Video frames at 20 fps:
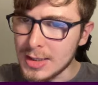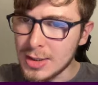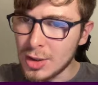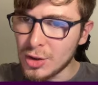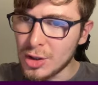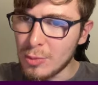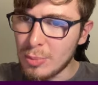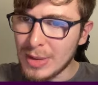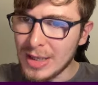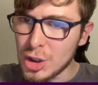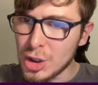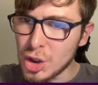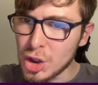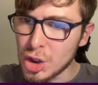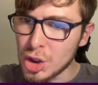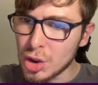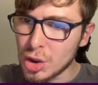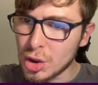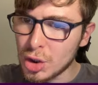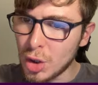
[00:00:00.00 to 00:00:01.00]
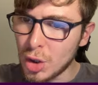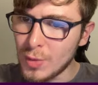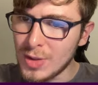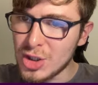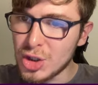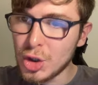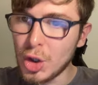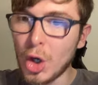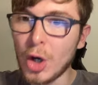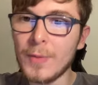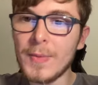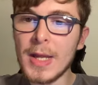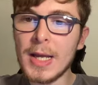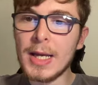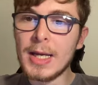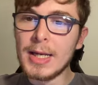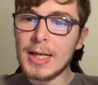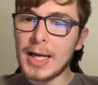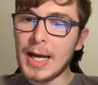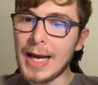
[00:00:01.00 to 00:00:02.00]
he on the bench? No, he's not.
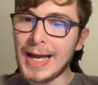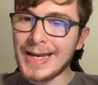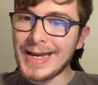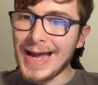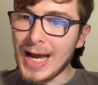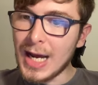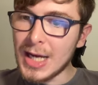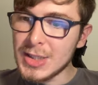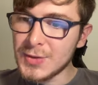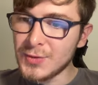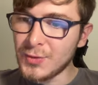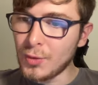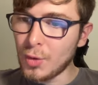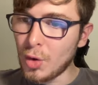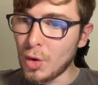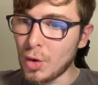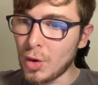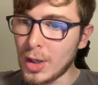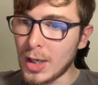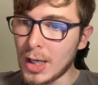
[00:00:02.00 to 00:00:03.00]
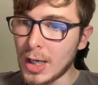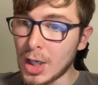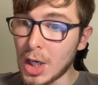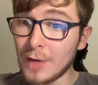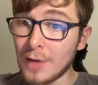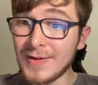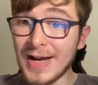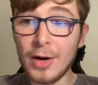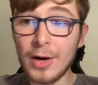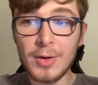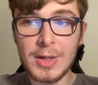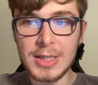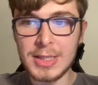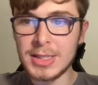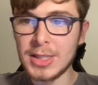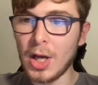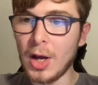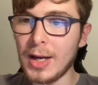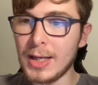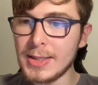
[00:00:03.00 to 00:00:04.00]
And as for Carvajal, he's
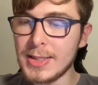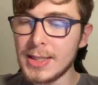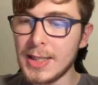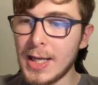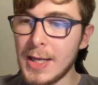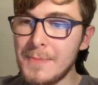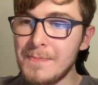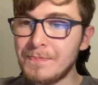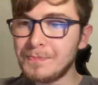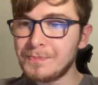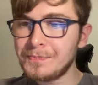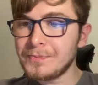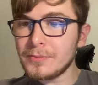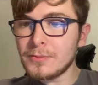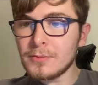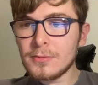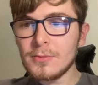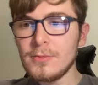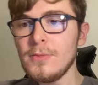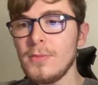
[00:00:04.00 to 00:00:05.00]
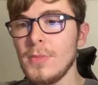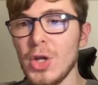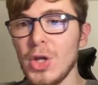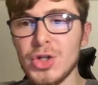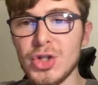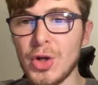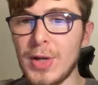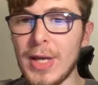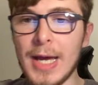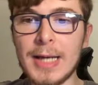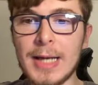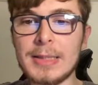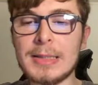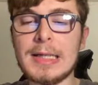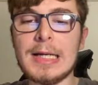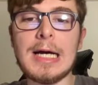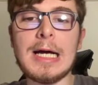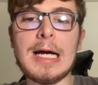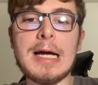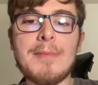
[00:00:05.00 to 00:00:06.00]
starting today. So yeah,
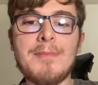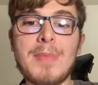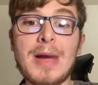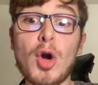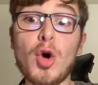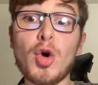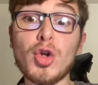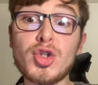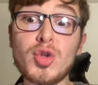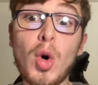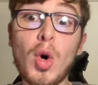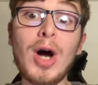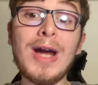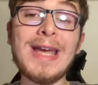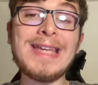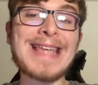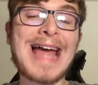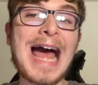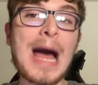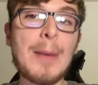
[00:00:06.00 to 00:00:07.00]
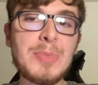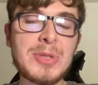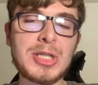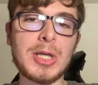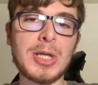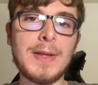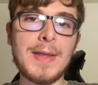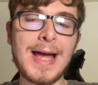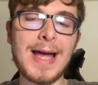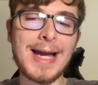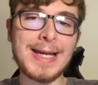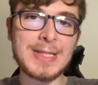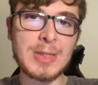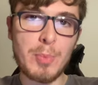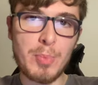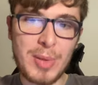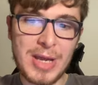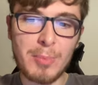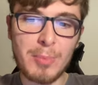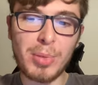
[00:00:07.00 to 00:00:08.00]
Courtois is absent. That is a
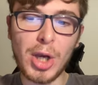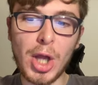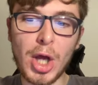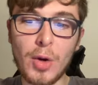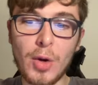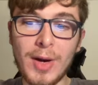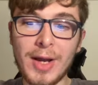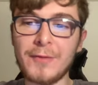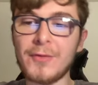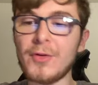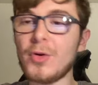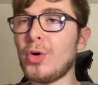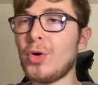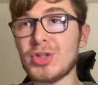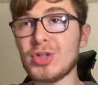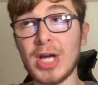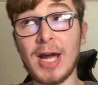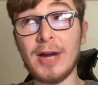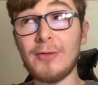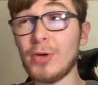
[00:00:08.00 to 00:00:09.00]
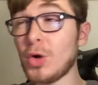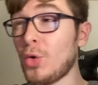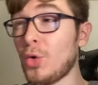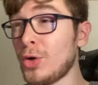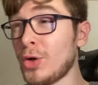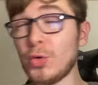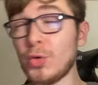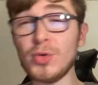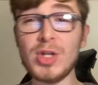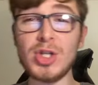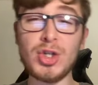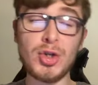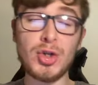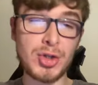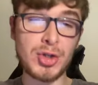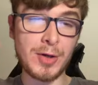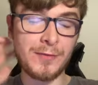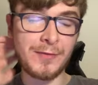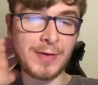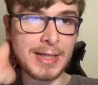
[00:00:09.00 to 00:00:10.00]
big blow. And of course, I recorded all these
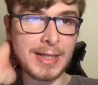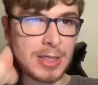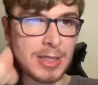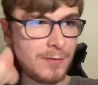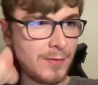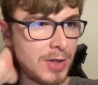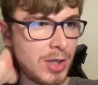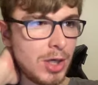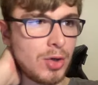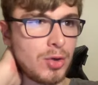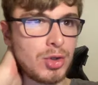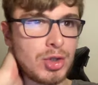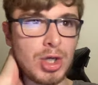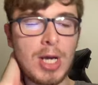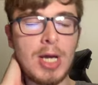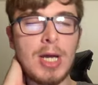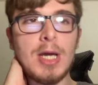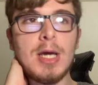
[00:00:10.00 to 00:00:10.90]
UCL fantasy videos